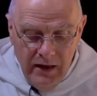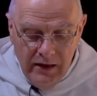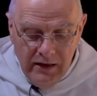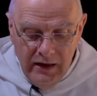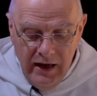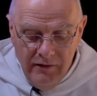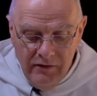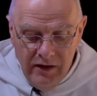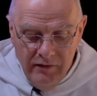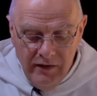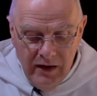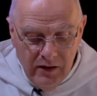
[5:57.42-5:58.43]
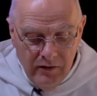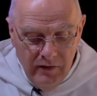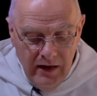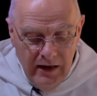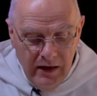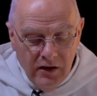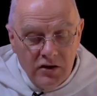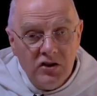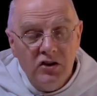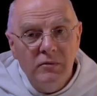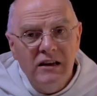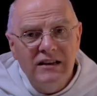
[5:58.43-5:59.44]
It can have the effect of leading us
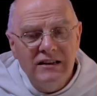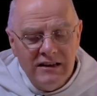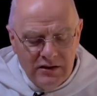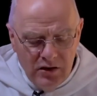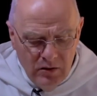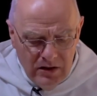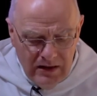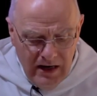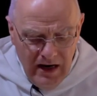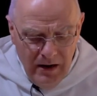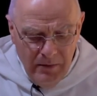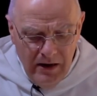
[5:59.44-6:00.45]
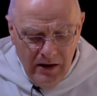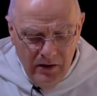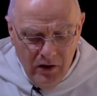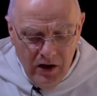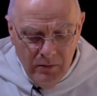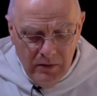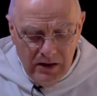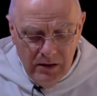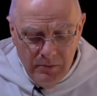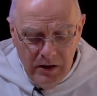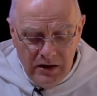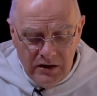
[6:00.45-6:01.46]
to be so terribly annoyed with the
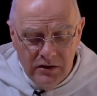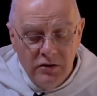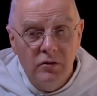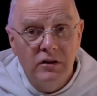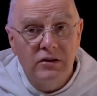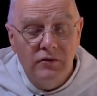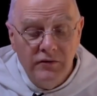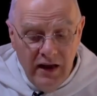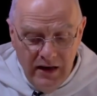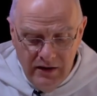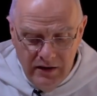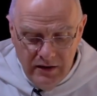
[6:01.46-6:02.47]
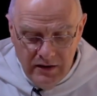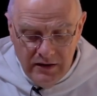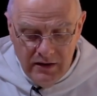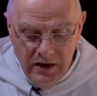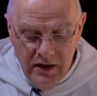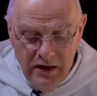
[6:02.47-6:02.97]
person who has offended us